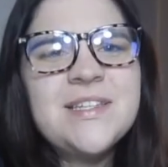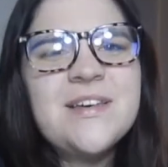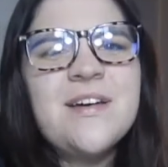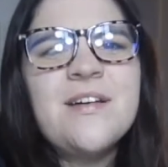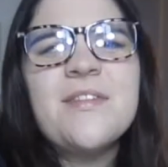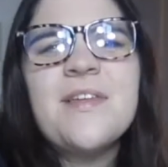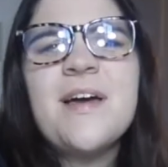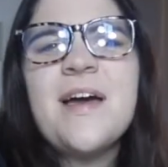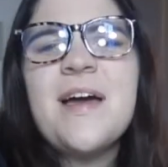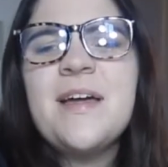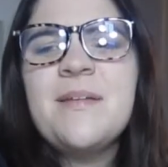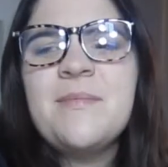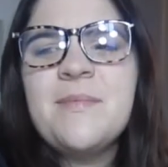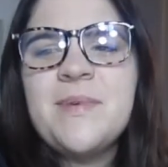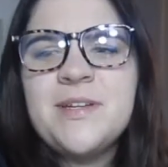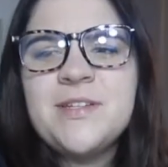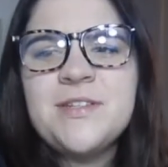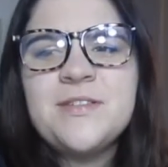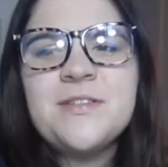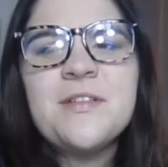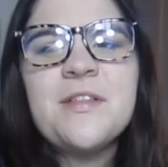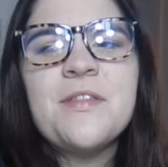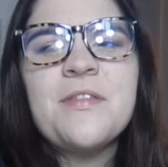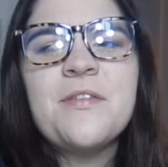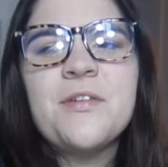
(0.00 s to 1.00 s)
all that and makes
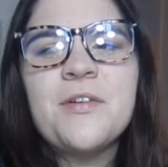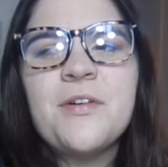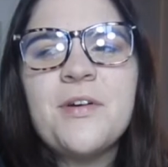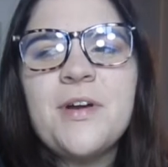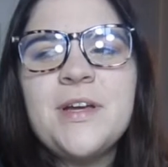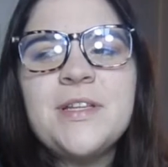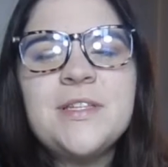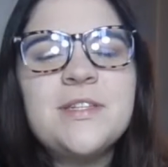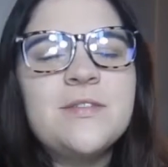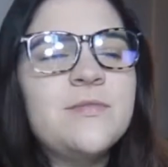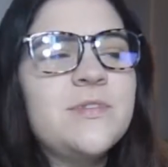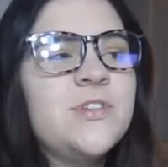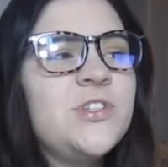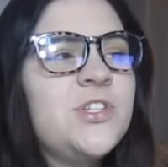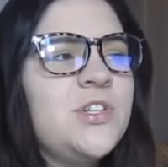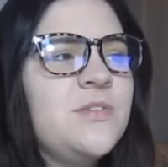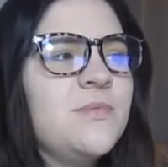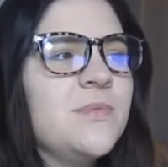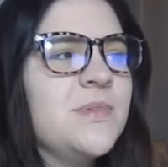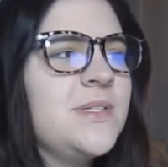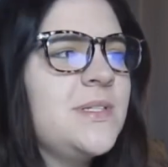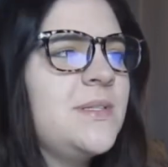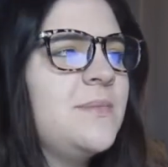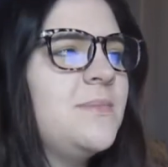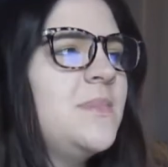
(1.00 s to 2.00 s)
sure that their grades are what she
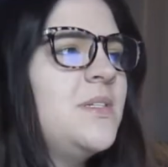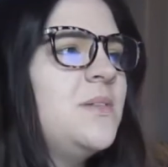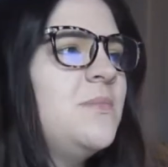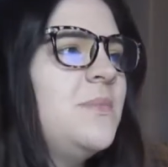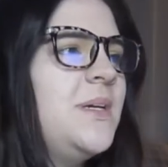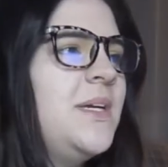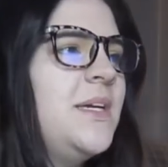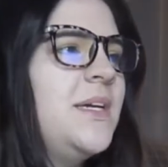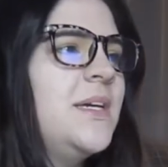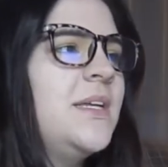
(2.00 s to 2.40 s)
wants them to be,